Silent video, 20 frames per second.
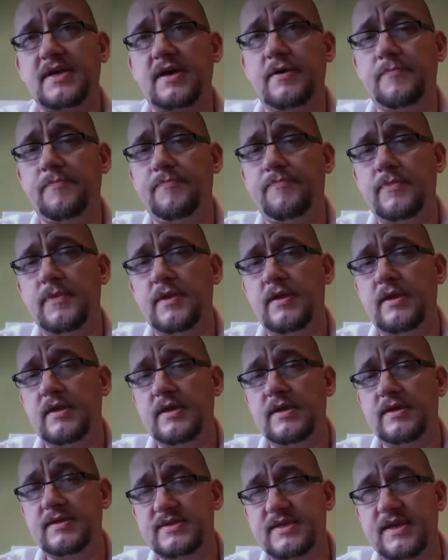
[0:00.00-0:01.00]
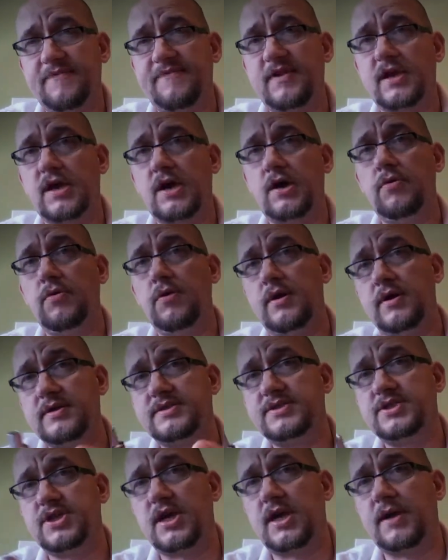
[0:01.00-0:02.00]
So definitely go
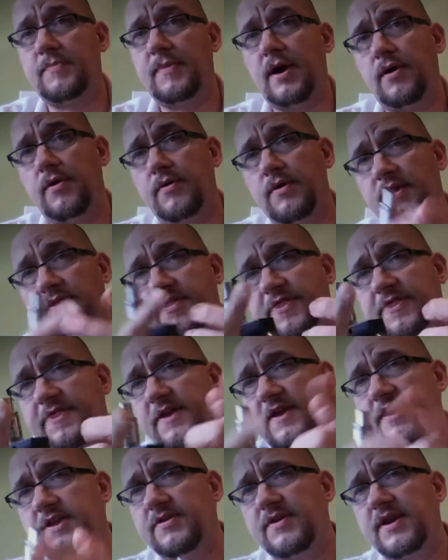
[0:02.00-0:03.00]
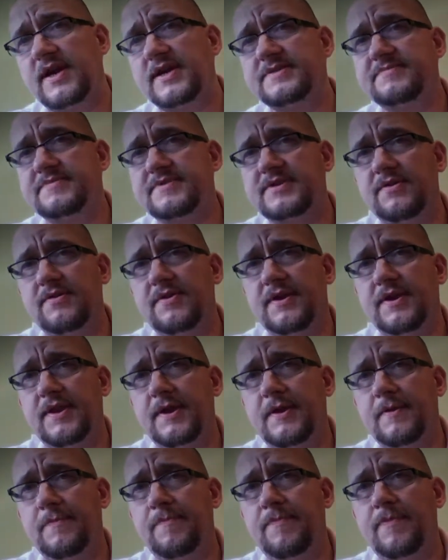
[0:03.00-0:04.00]
check them out. Thank you guys for
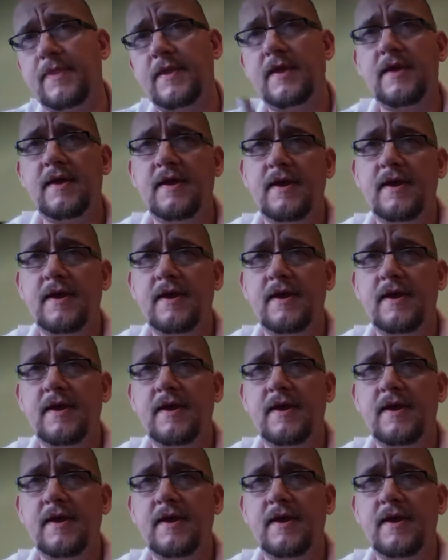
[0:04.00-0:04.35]
tuning in.